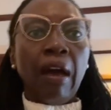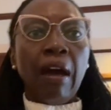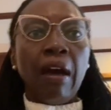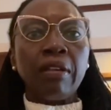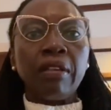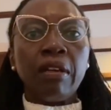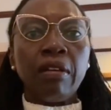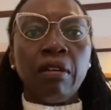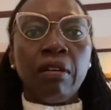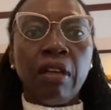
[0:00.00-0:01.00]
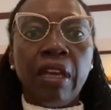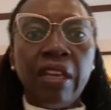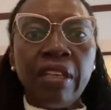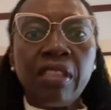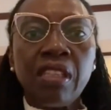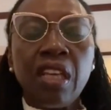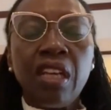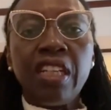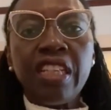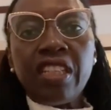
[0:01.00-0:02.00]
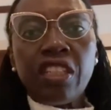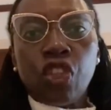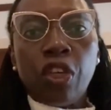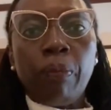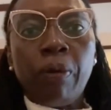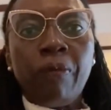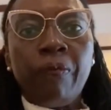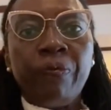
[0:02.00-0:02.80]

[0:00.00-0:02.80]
and its leadership,